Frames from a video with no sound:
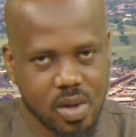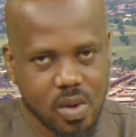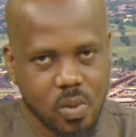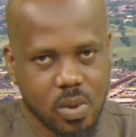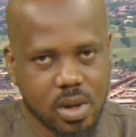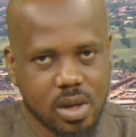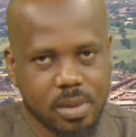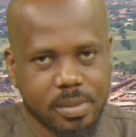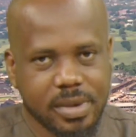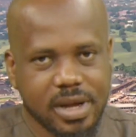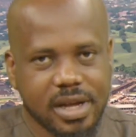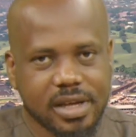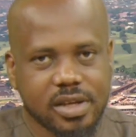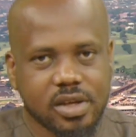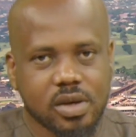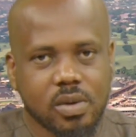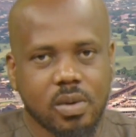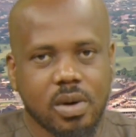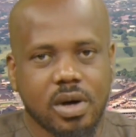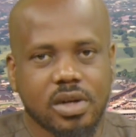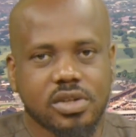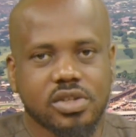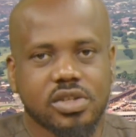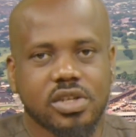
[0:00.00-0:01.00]
Welcome back. You're
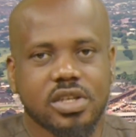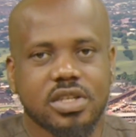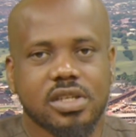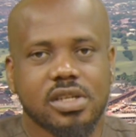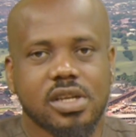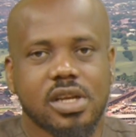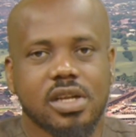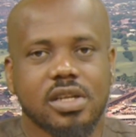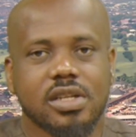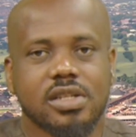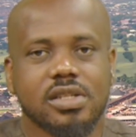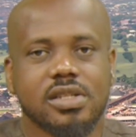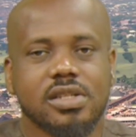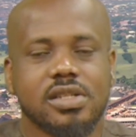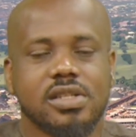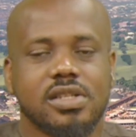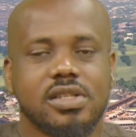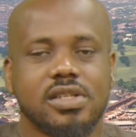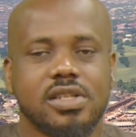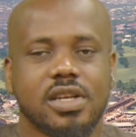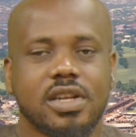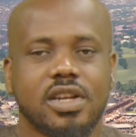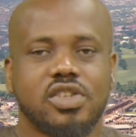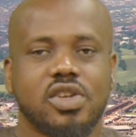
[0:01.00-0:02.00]
watching the
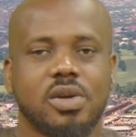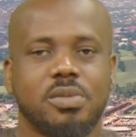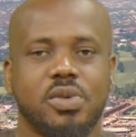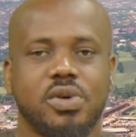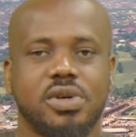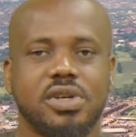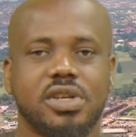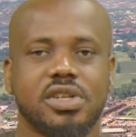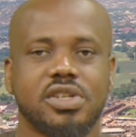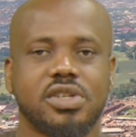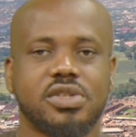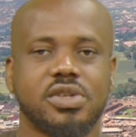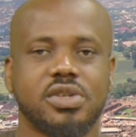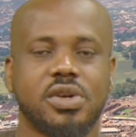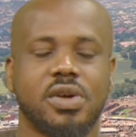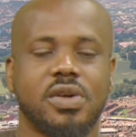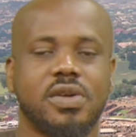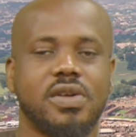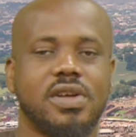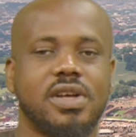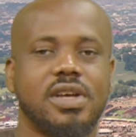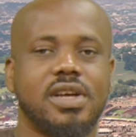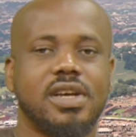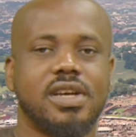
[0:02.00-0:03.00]
Signature Morning
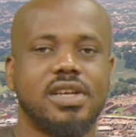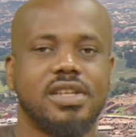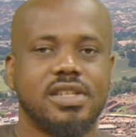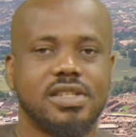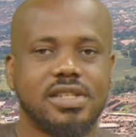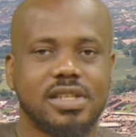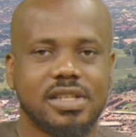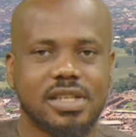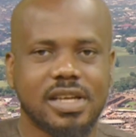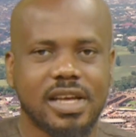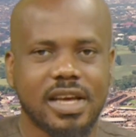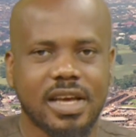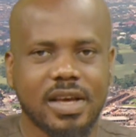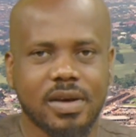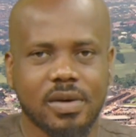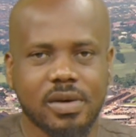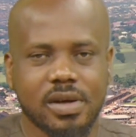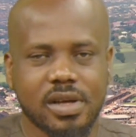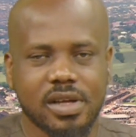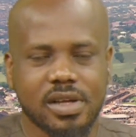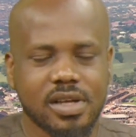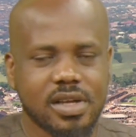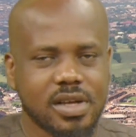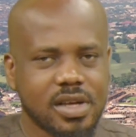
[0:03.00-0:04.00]
Show. And today,
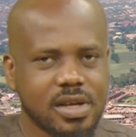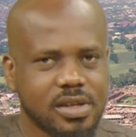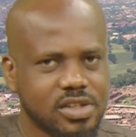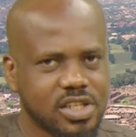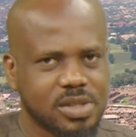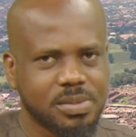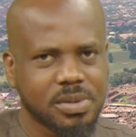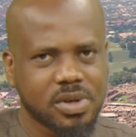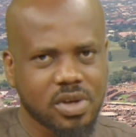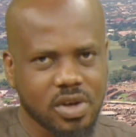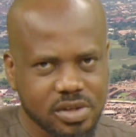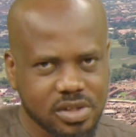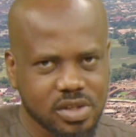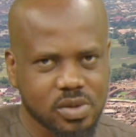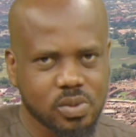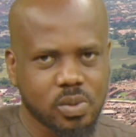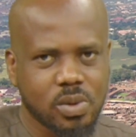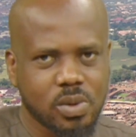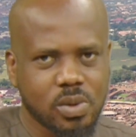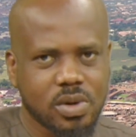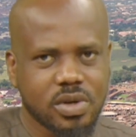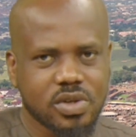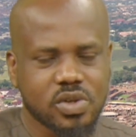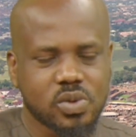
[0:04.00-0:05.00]
just because it
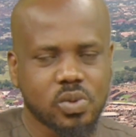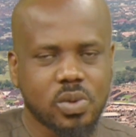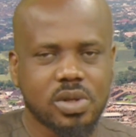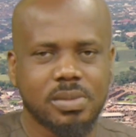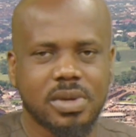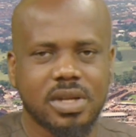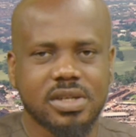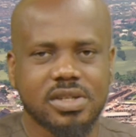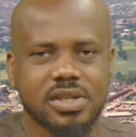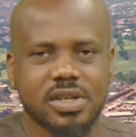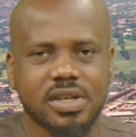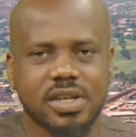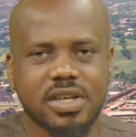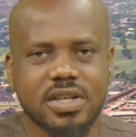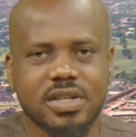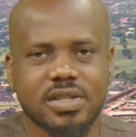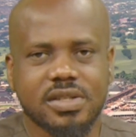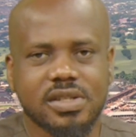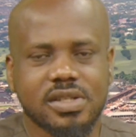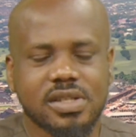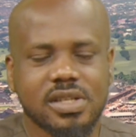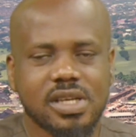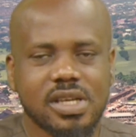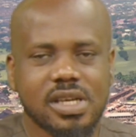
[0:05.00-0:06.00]
was World Mental
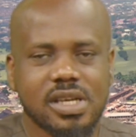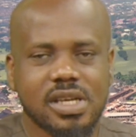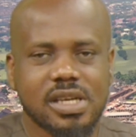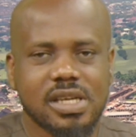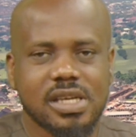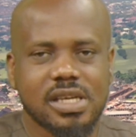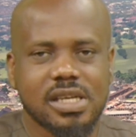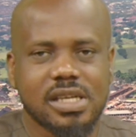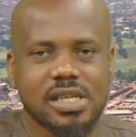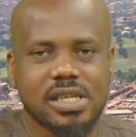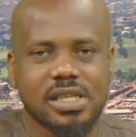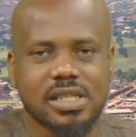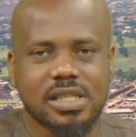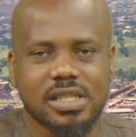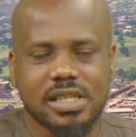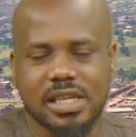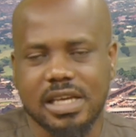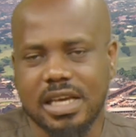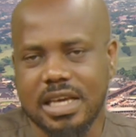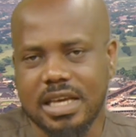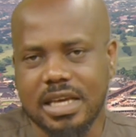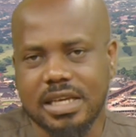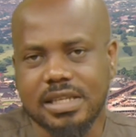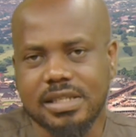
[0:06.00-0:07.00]
Health
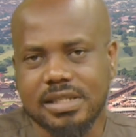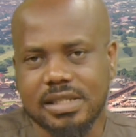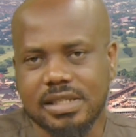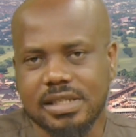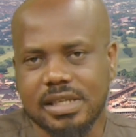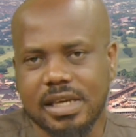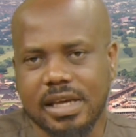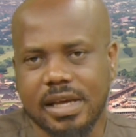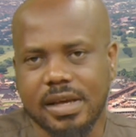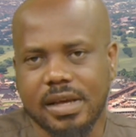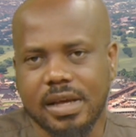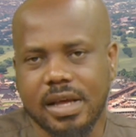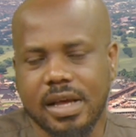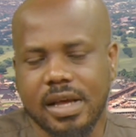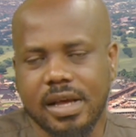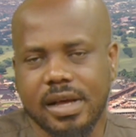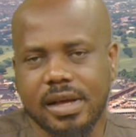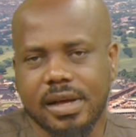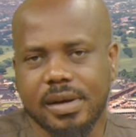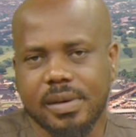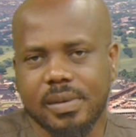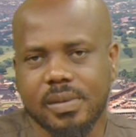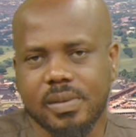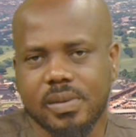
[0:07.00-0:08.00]
Day yesterday,
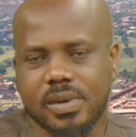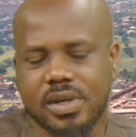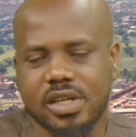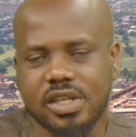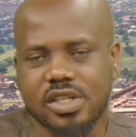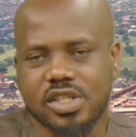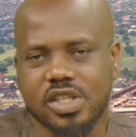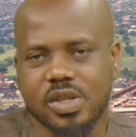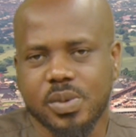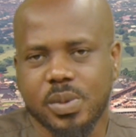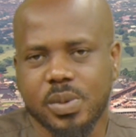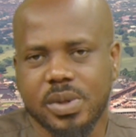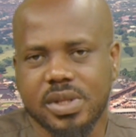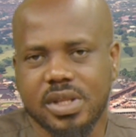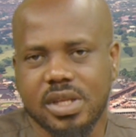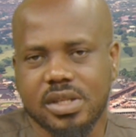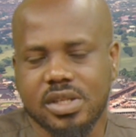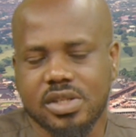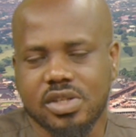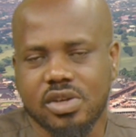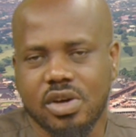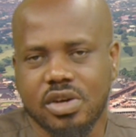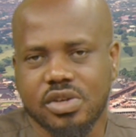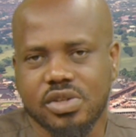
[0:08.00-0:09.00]
we're continuing the
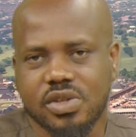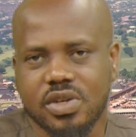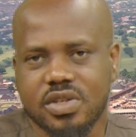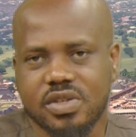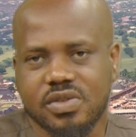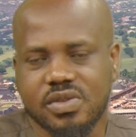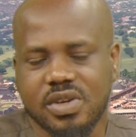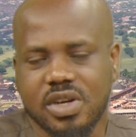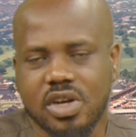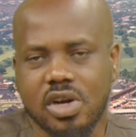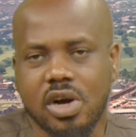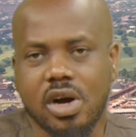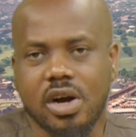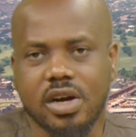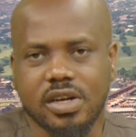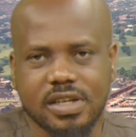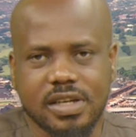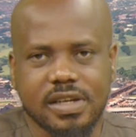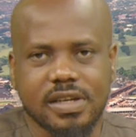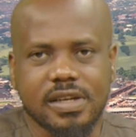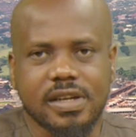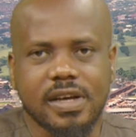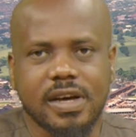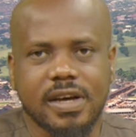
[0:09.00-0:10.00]
discussions
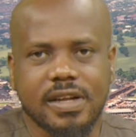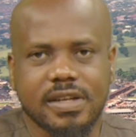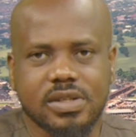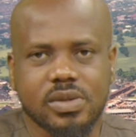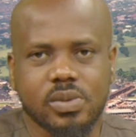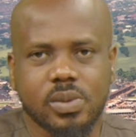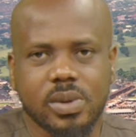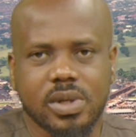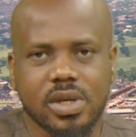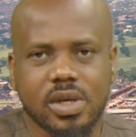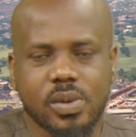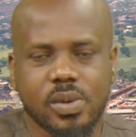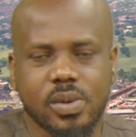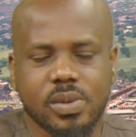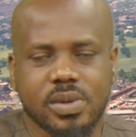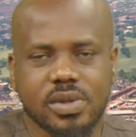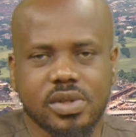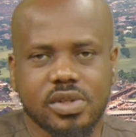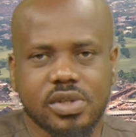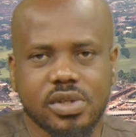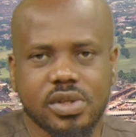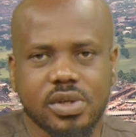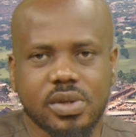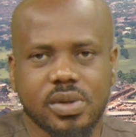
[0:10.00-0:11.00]
regarding that. We're
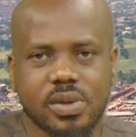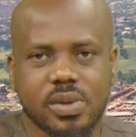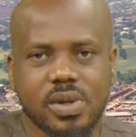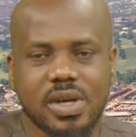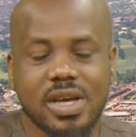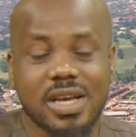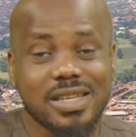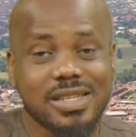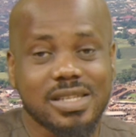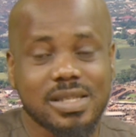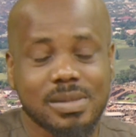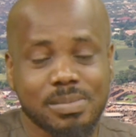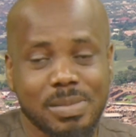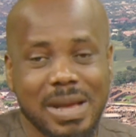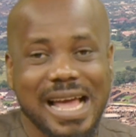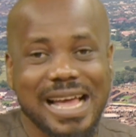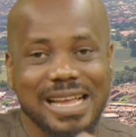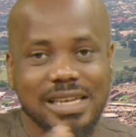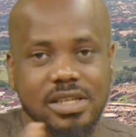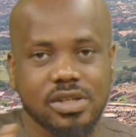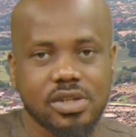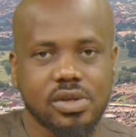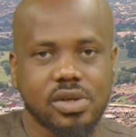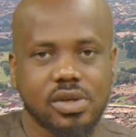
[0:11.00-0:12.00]
going to
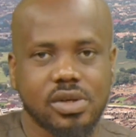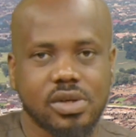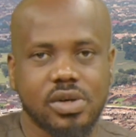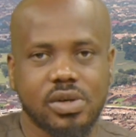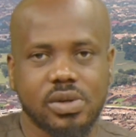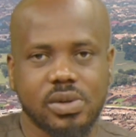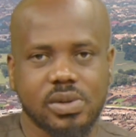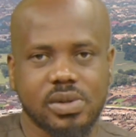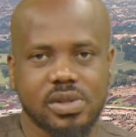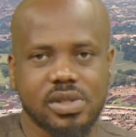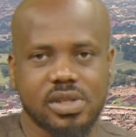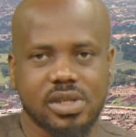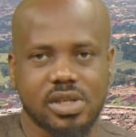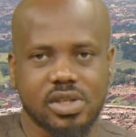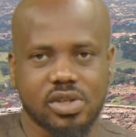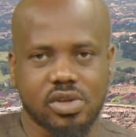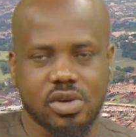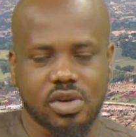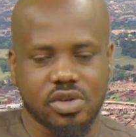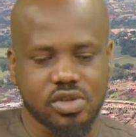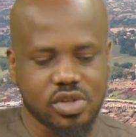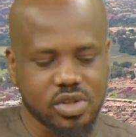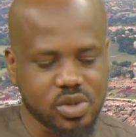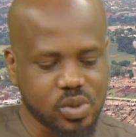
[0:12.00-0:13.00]
expand on the
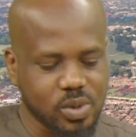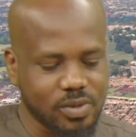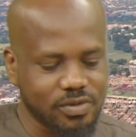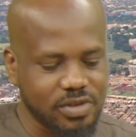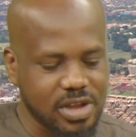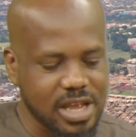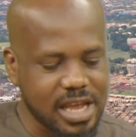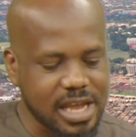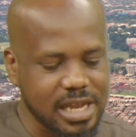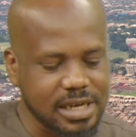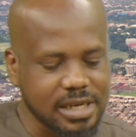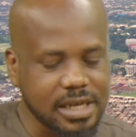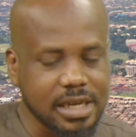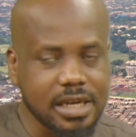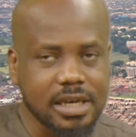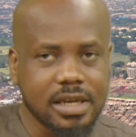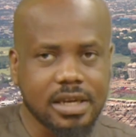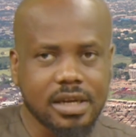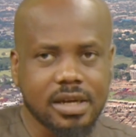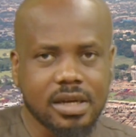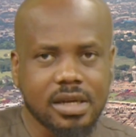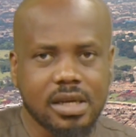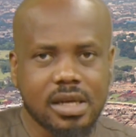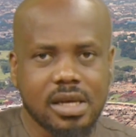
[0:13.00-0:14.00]
discussions we've had
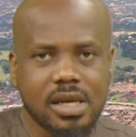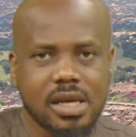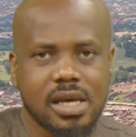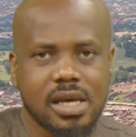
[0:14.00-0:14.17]
earlier.